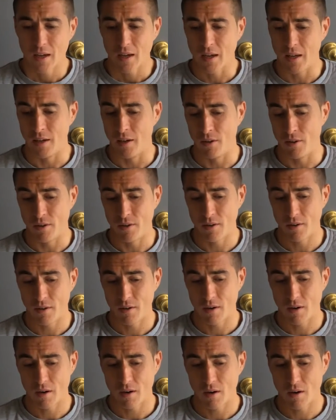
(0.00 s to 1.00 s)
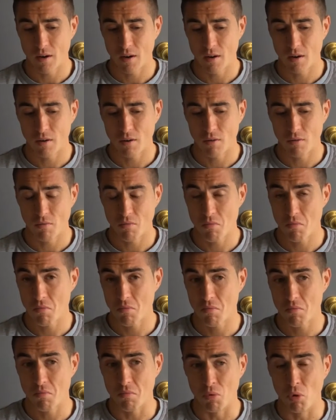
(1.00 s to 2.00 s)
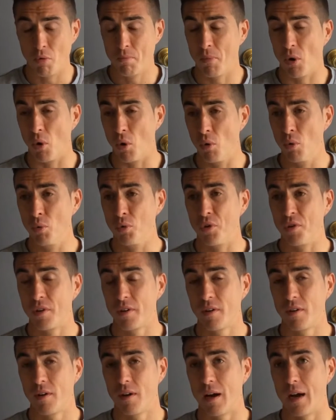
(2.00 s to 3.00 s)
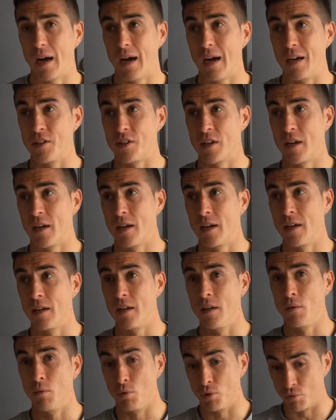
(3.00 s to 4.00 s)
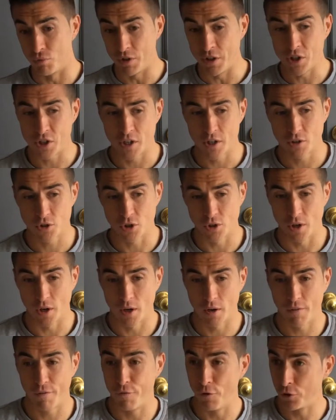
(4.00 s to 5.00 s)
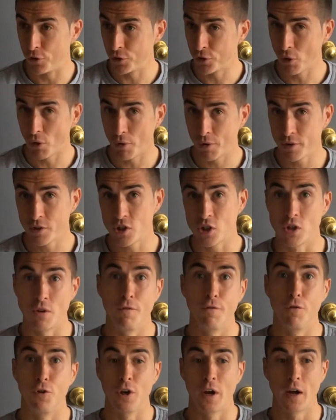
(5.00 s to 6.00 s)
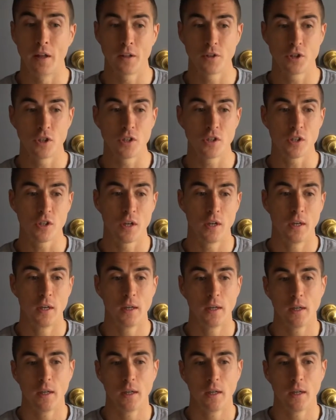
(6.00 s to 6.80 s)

and lo and behold, as I was researching food intolerances and food allergies,